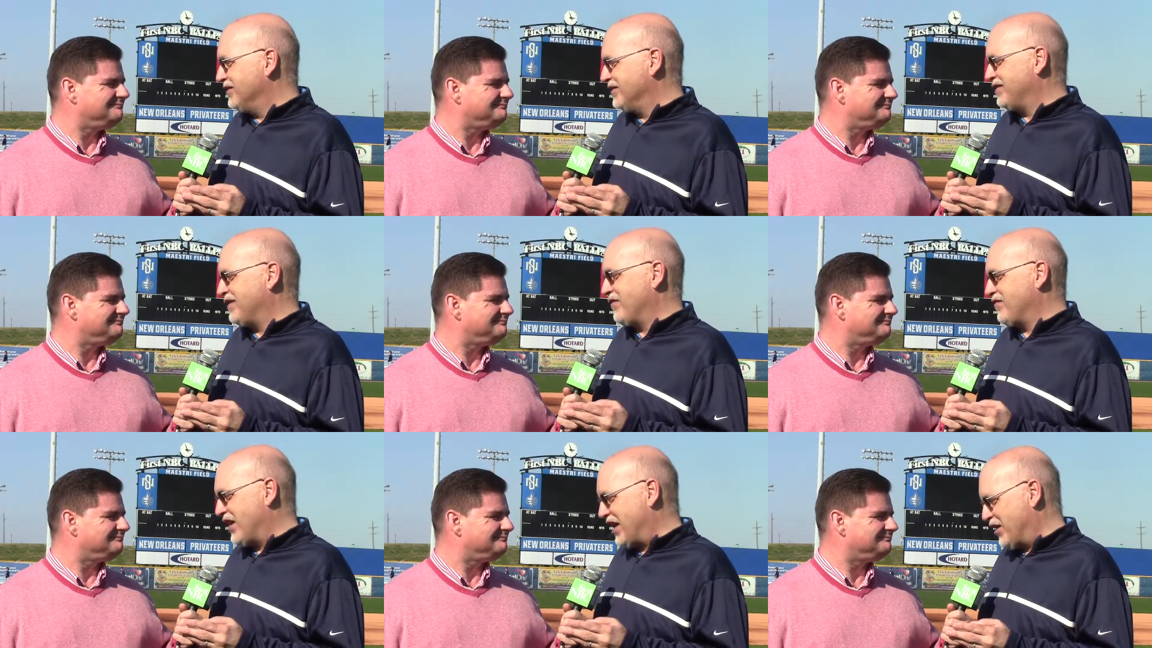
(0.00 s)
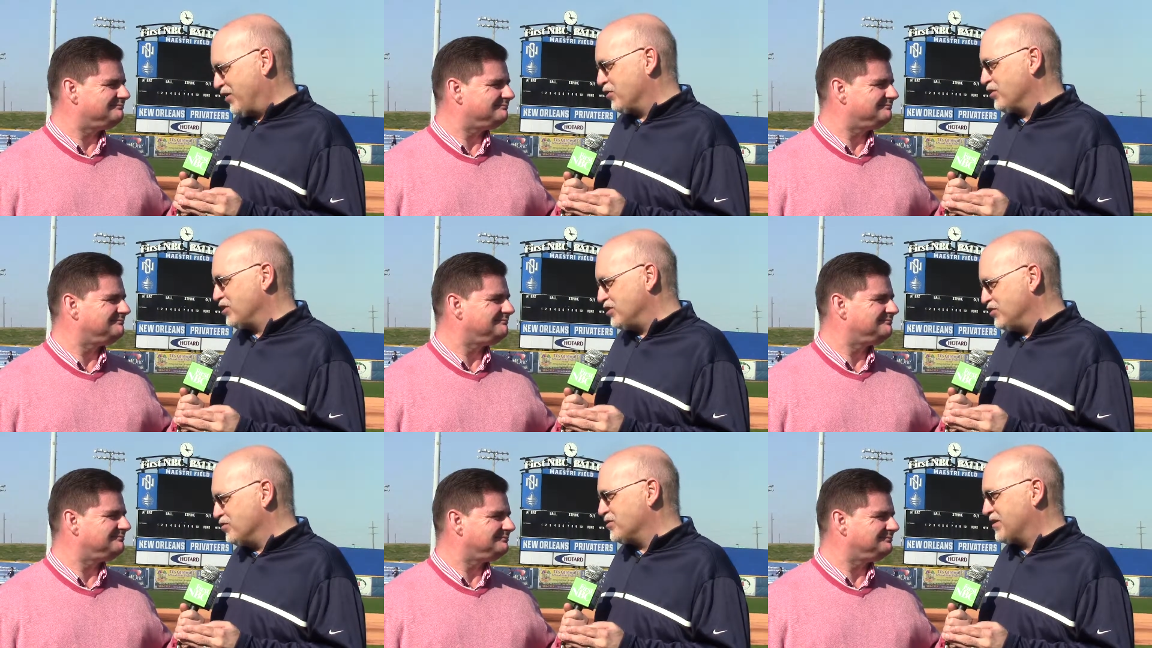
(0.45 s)
Speaker 1: They've got to go
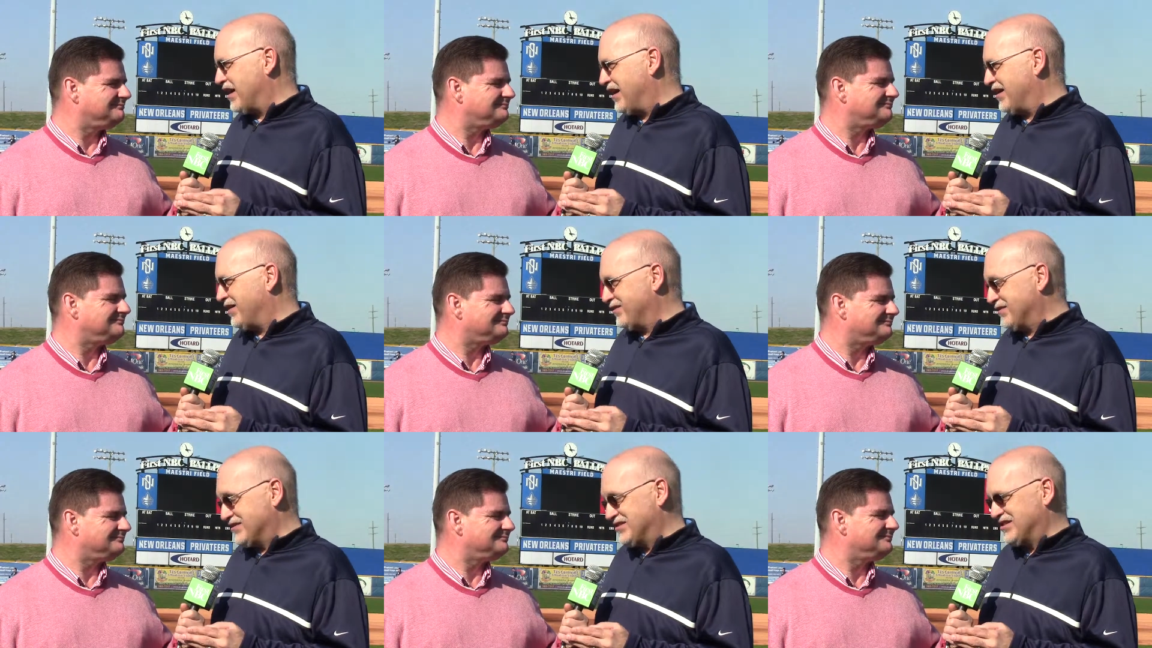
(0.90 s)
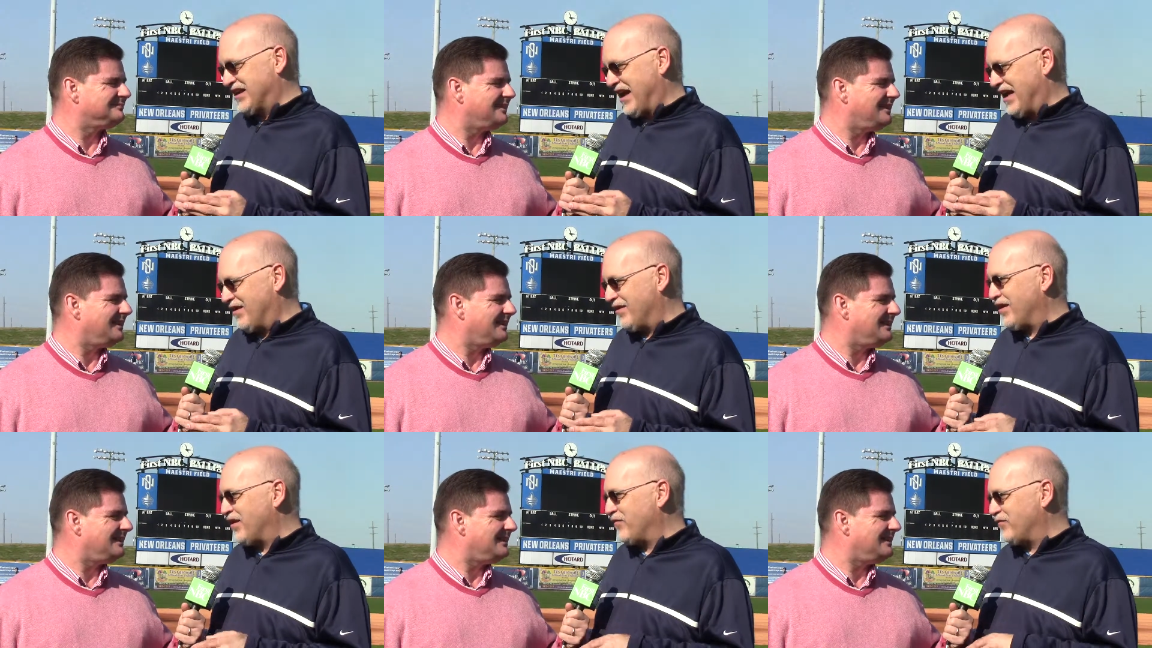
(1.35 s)
to UConn on
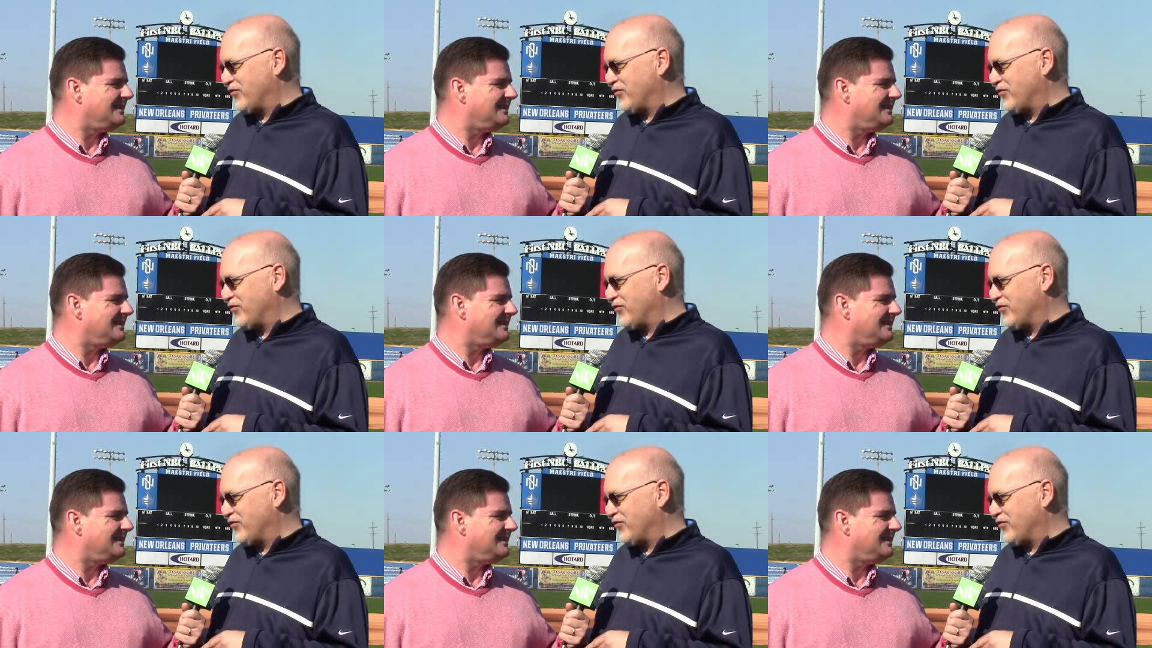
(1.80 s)
Saturday,